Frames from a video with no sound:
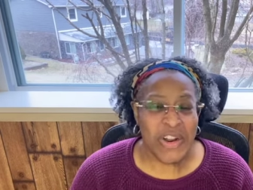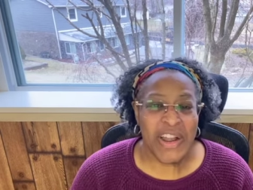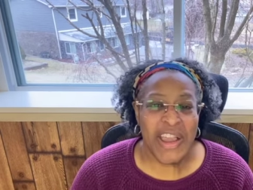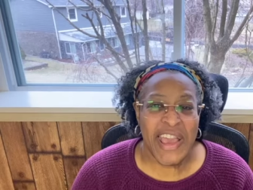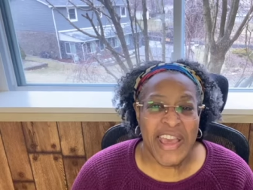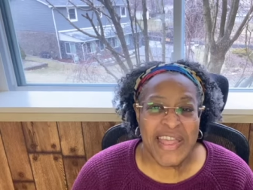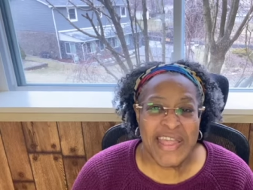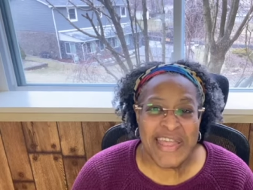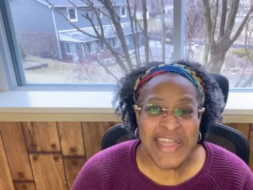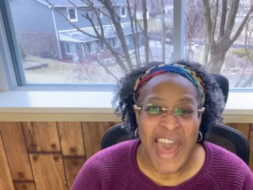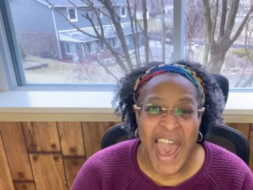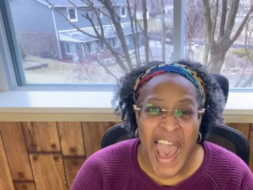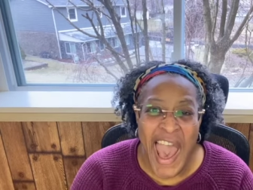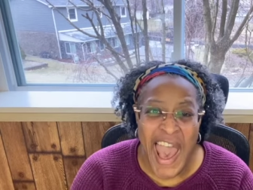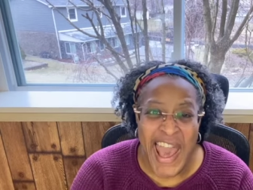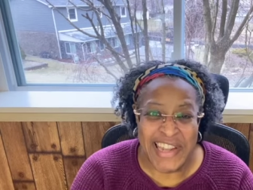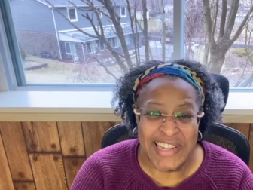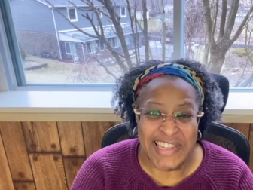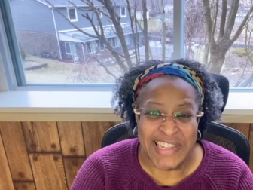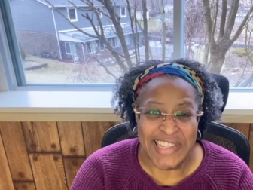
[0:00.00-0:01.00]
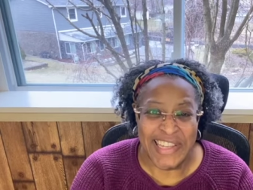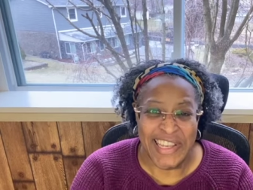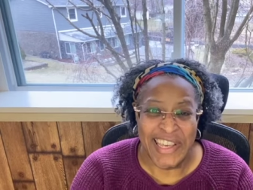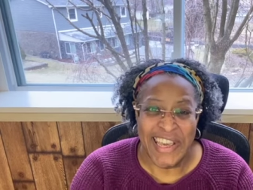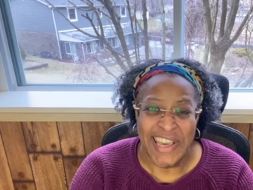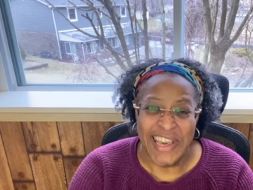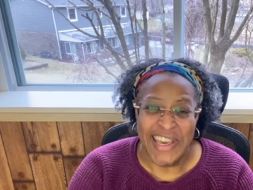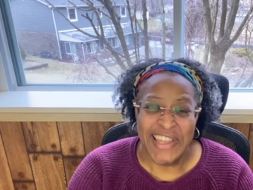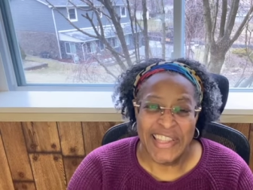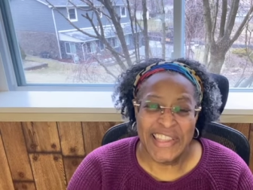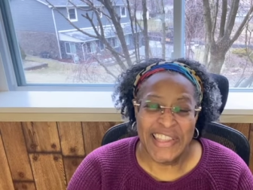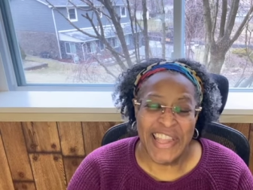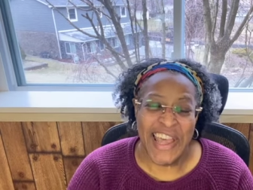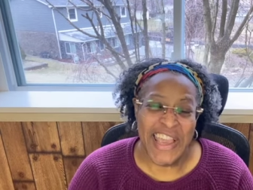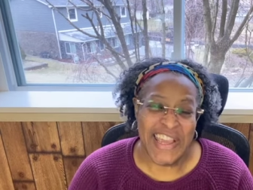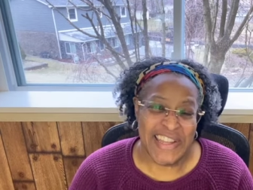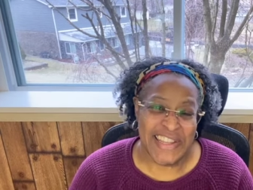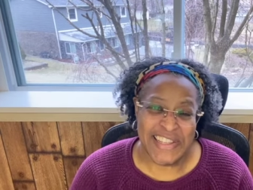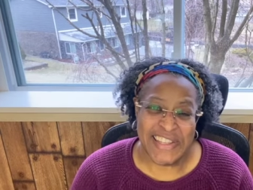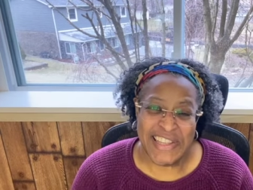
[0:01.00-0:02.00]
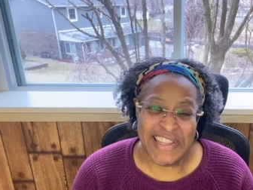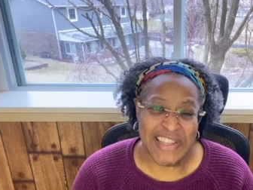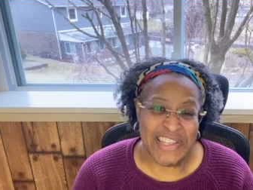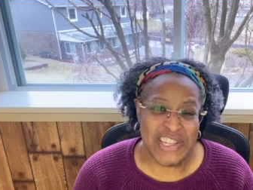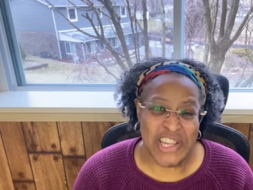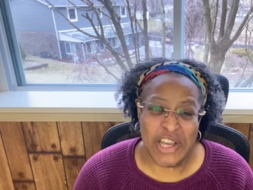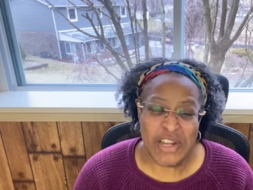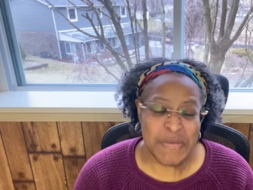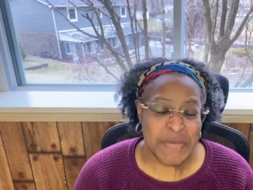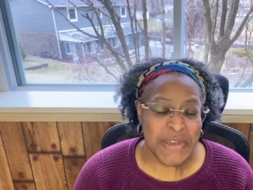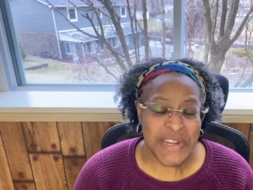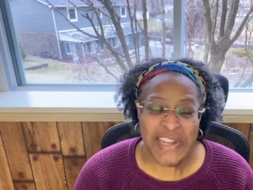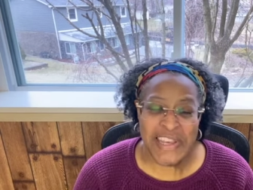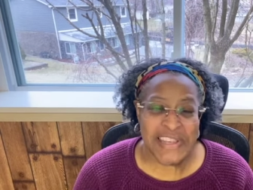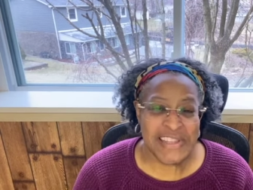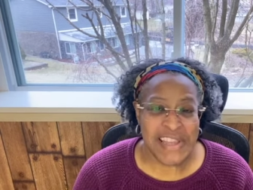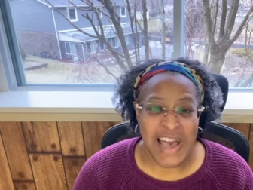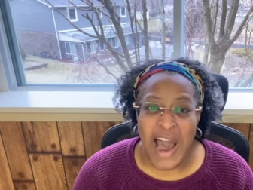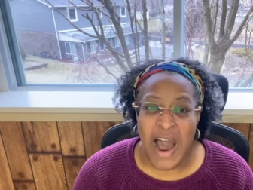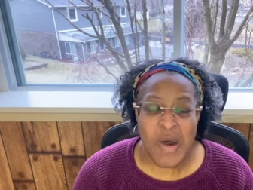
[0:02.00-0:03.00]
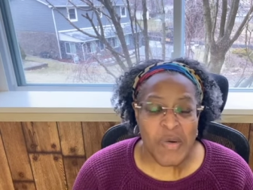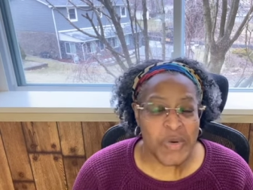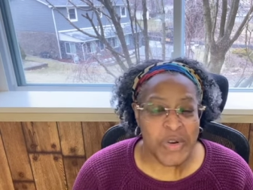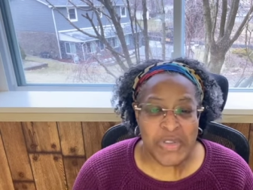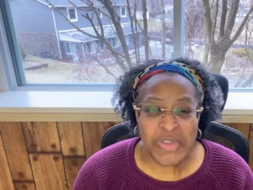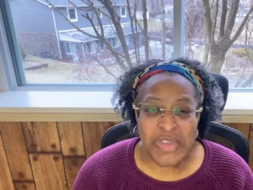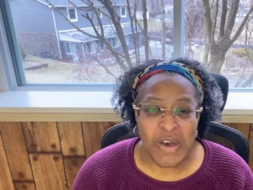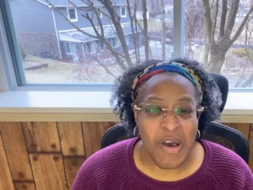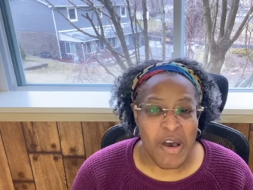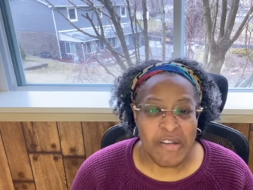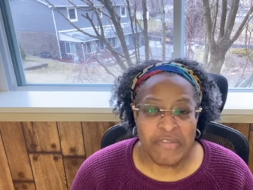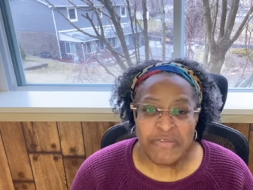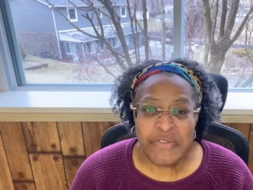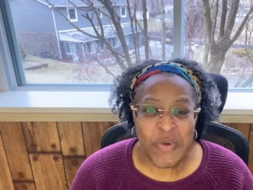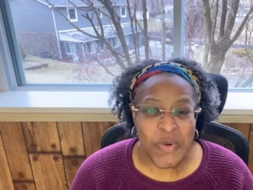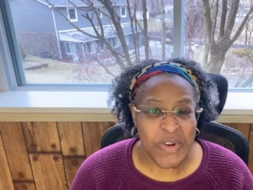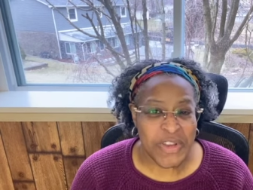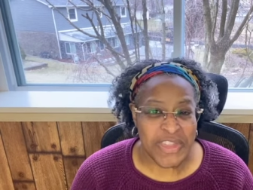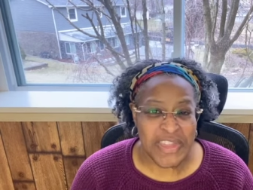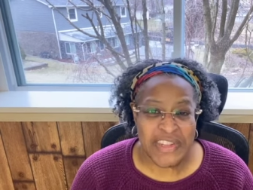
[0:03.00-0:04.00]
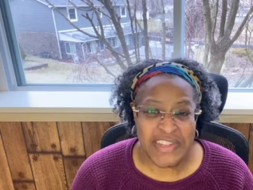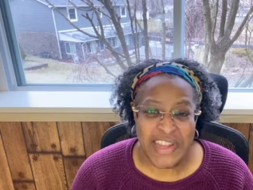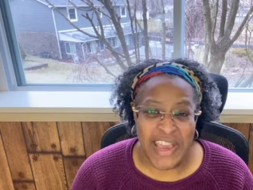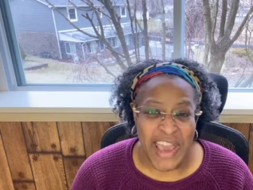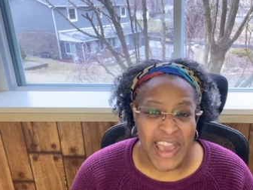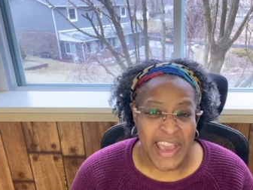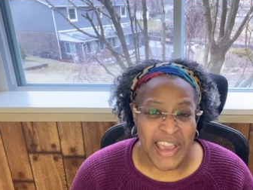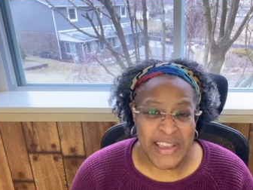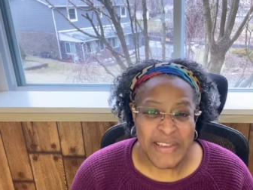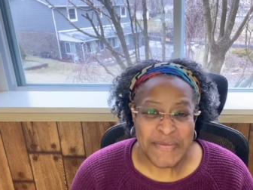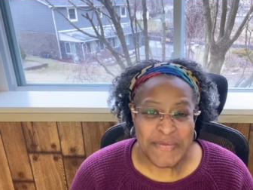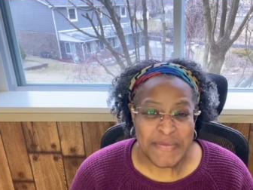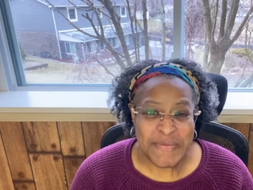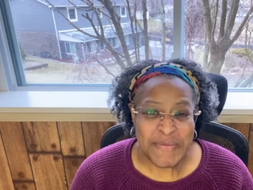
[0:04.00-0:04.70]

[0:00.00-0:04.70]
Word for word: And that, ladies and gentlemen, is our thought for the day.